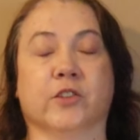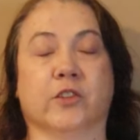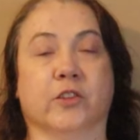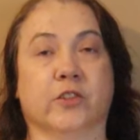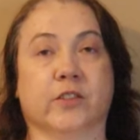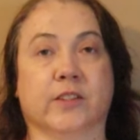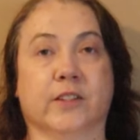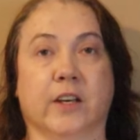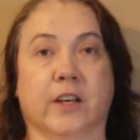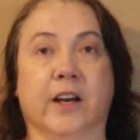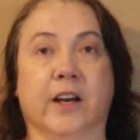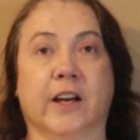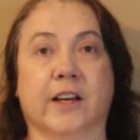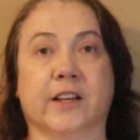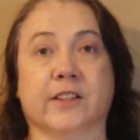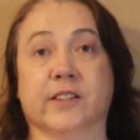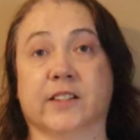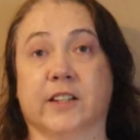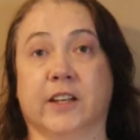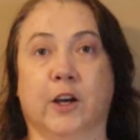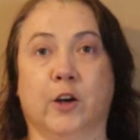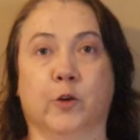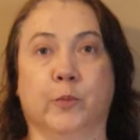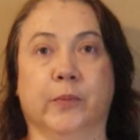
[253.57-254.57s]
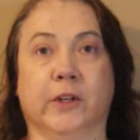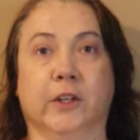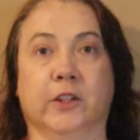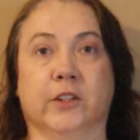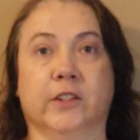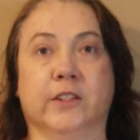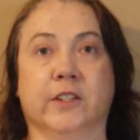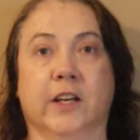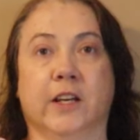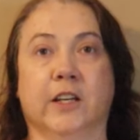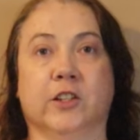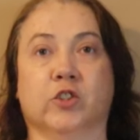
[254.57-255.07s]
or scalp
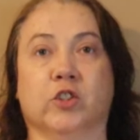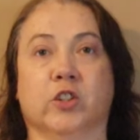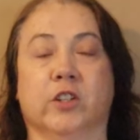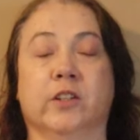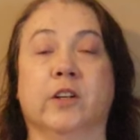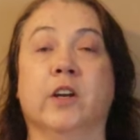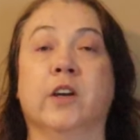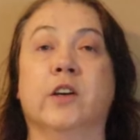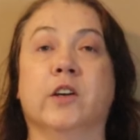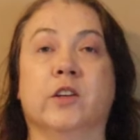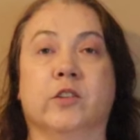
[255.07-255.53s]
irritation.